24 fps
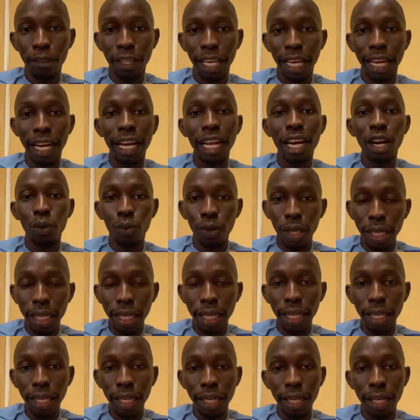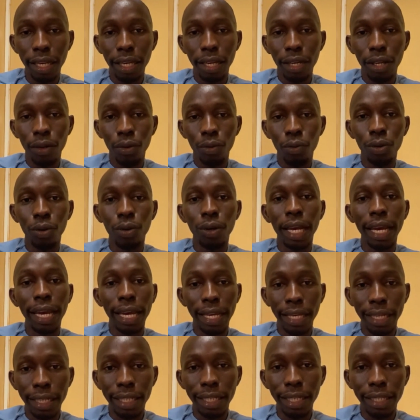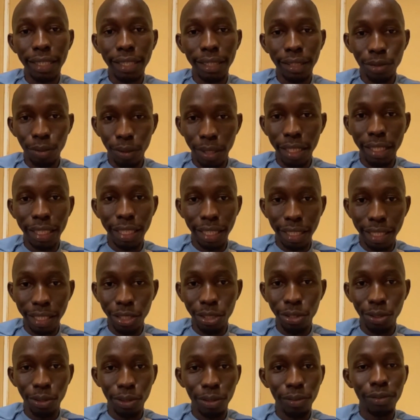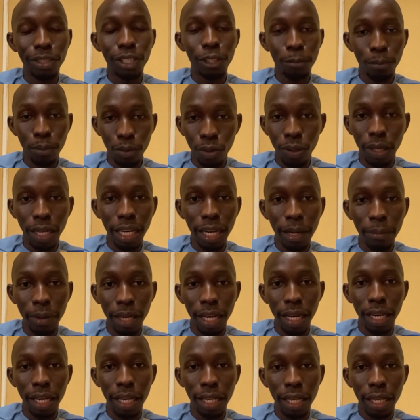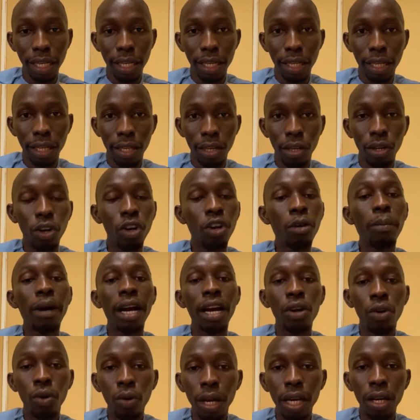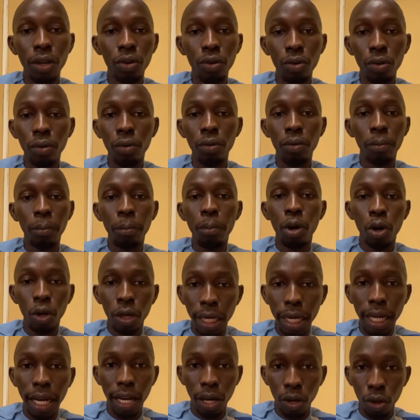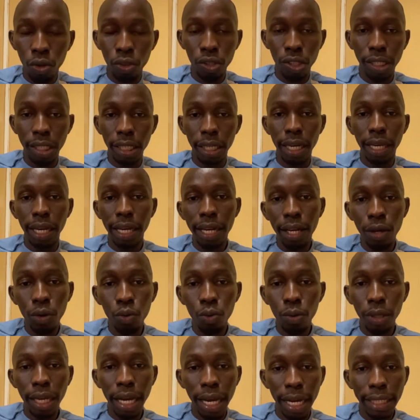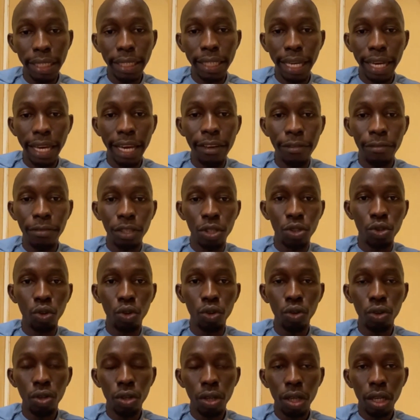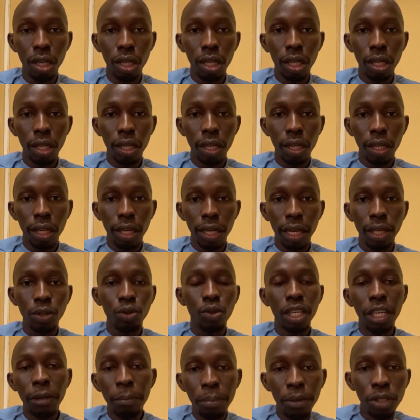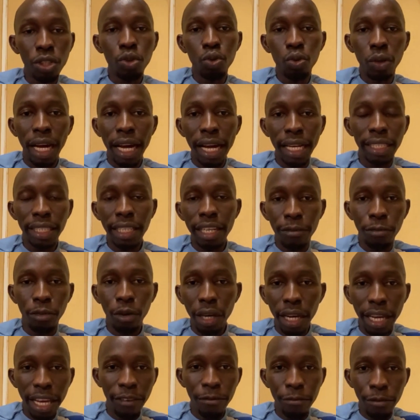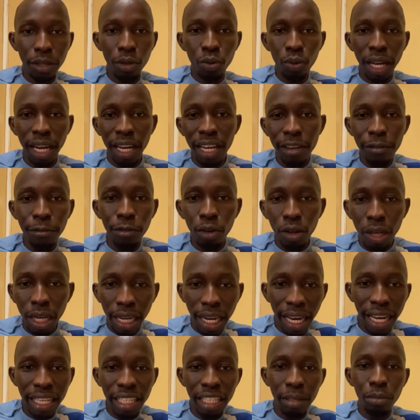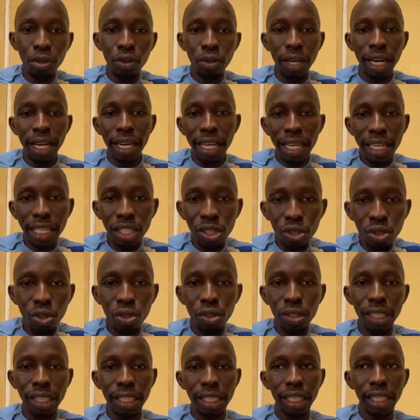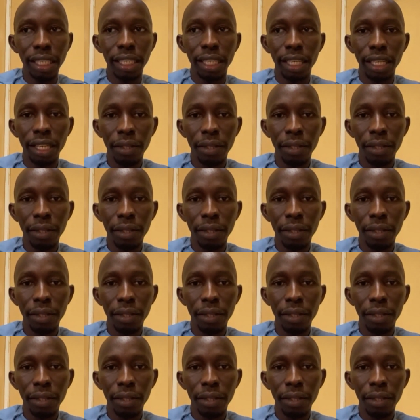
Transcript: Another way they will end today's edition of this program here. The old man go and go mourn that loss. Like how we at the heavy so. And so APC una at there for heavy. Una left for glady, but una like this country.